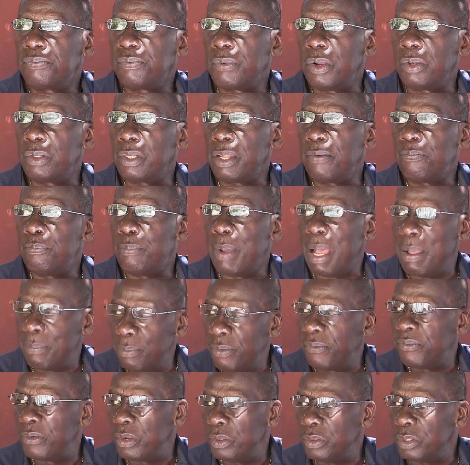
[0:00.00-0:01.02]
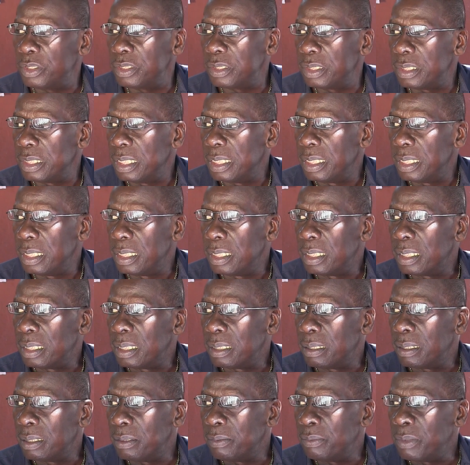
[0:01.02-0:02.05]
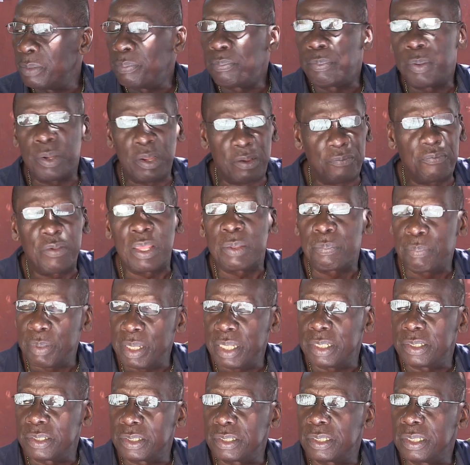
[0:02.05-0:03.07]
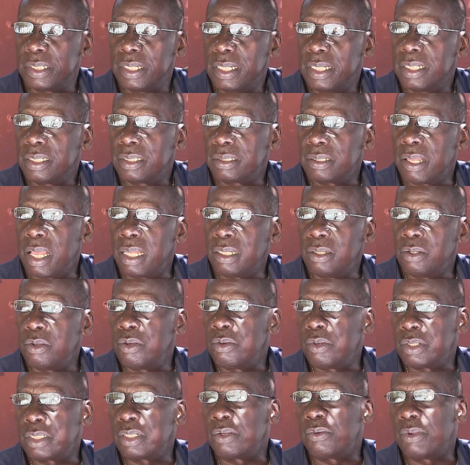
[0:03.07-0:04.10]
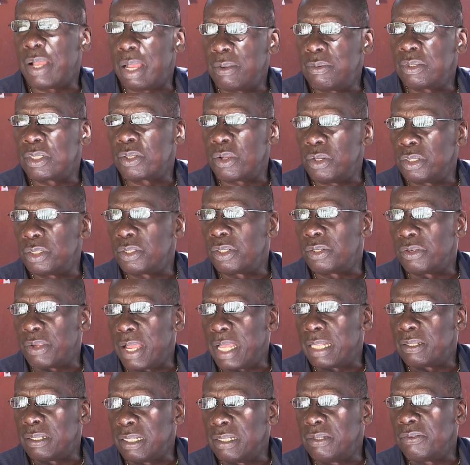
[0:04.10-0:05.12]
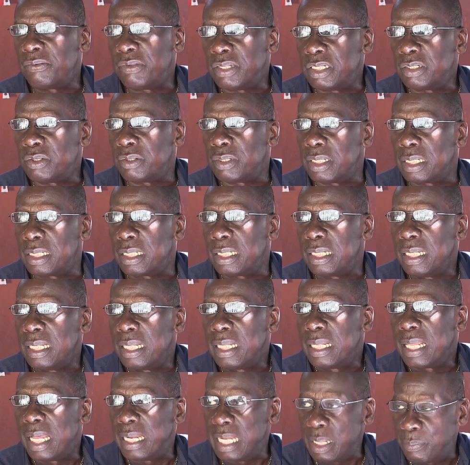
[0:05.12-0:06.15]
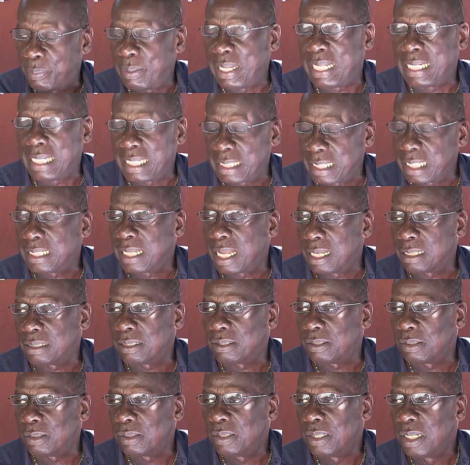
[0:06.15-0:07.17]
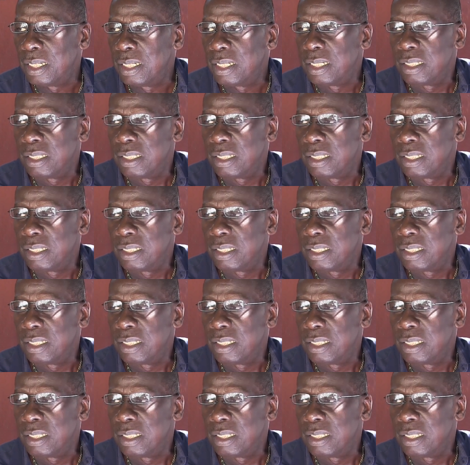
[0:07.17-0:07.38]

out of bamboo flutes with perfect pitch. So I knew I was going to the right individual, and he played his guitar too.